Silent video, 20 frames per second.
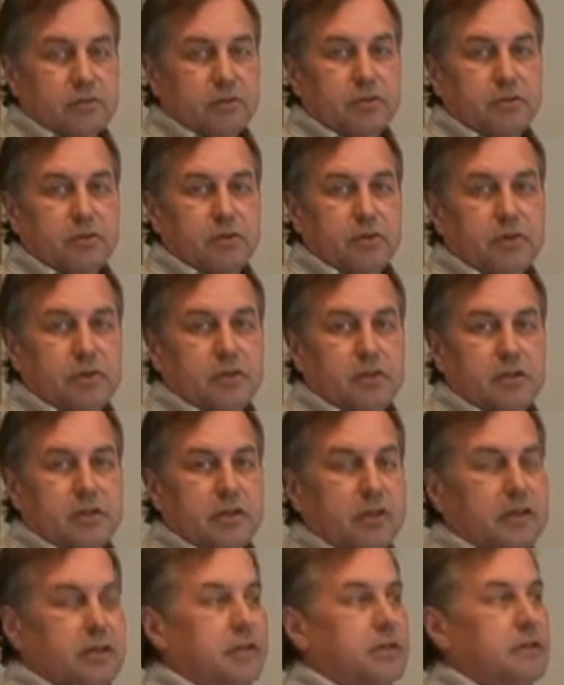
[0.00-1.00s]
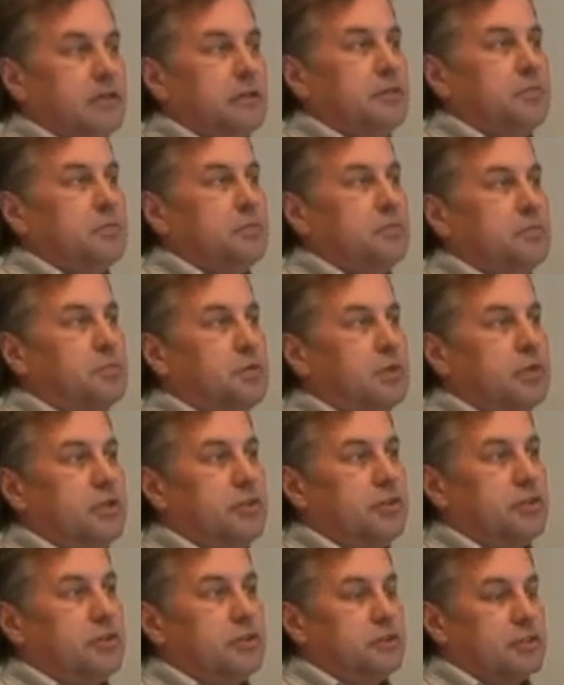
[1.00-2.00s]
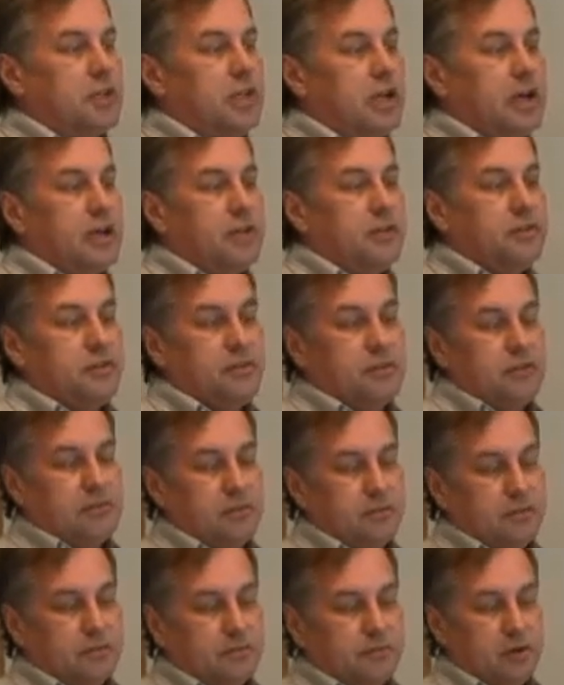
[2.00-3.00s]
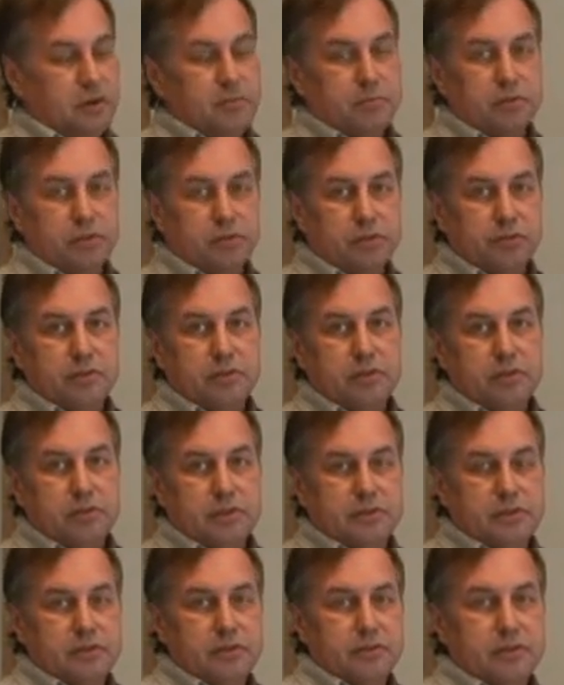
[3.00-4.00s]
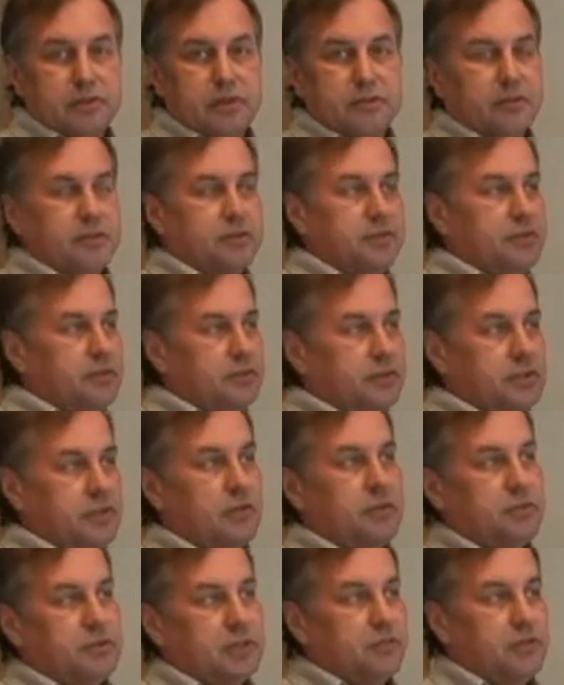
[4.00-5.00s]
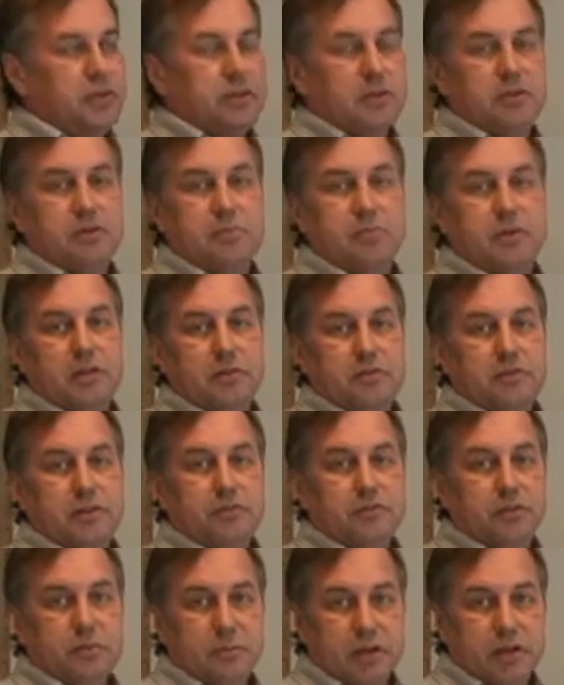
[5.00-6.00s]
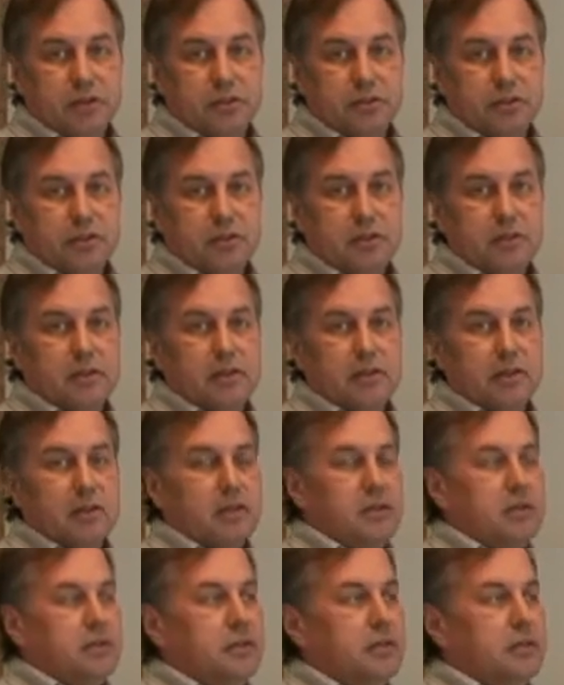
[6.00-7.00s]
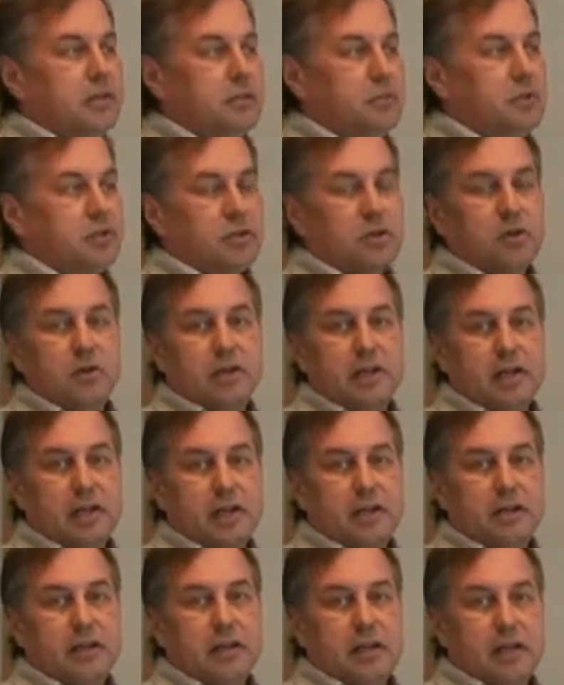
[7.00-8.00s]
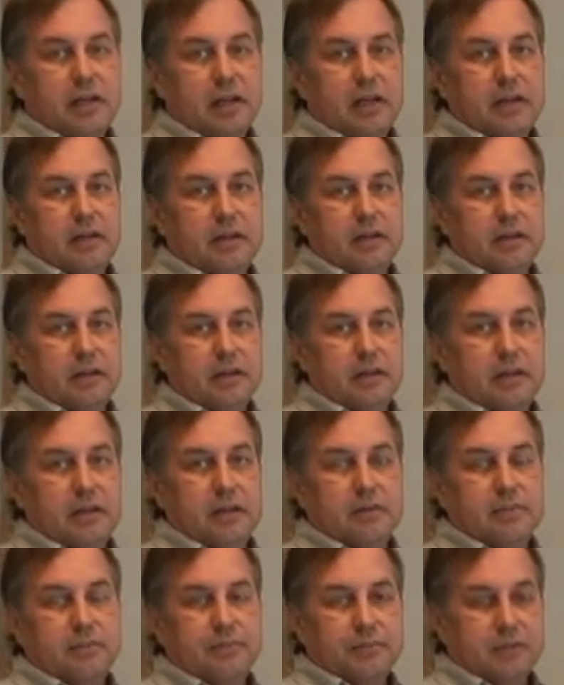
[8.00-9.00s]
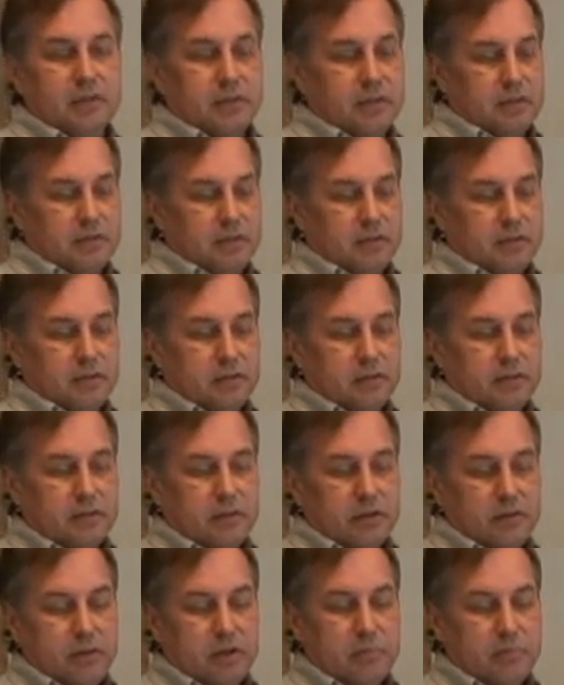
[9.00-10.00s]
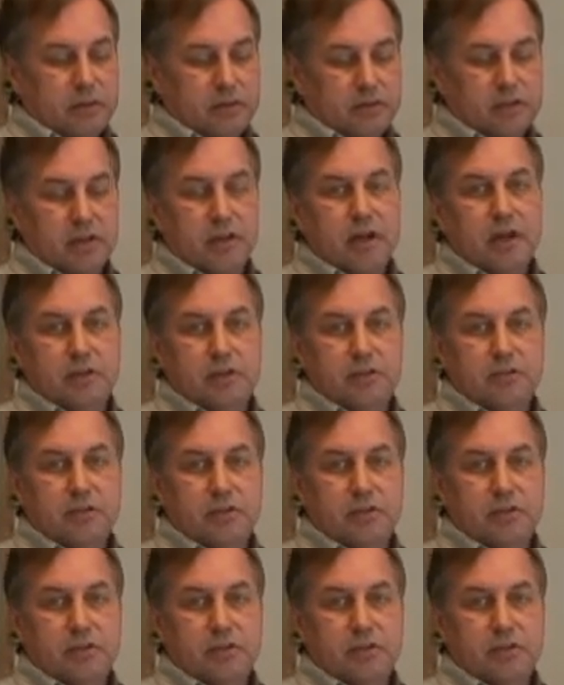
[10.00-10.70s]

where you can put in your slides from to distances, and since it knows every other bit of information, it will go ahead and tell you how much slide you've